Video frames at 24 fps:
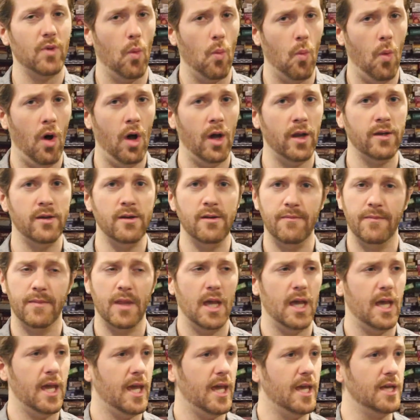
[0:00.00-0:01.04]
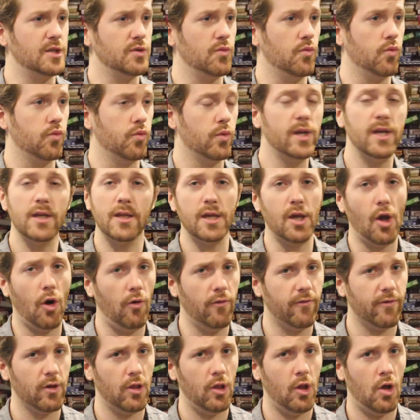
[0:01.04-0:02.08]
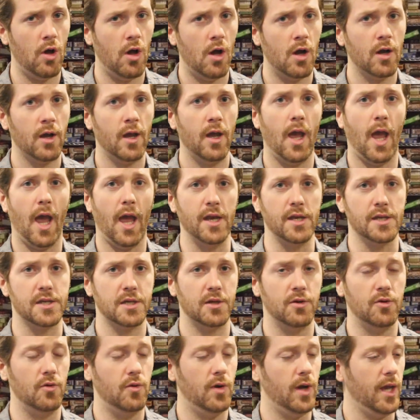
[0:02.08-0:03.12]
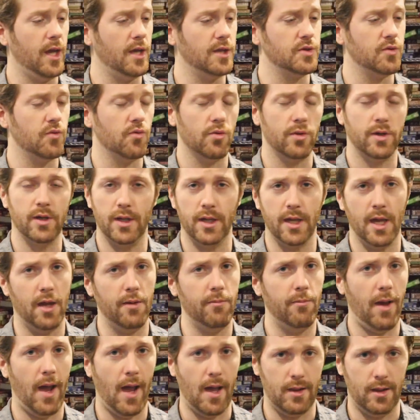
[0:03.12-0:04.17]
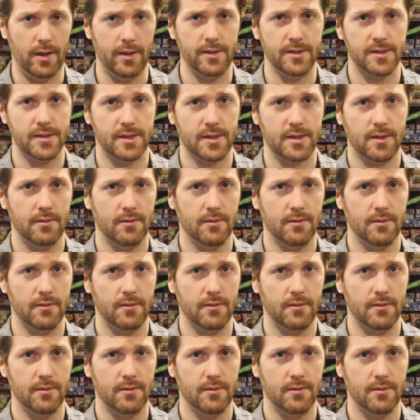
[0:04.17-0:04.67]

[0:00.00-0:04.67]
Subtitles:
One, it's really overlong, and two, it's really unbalanced.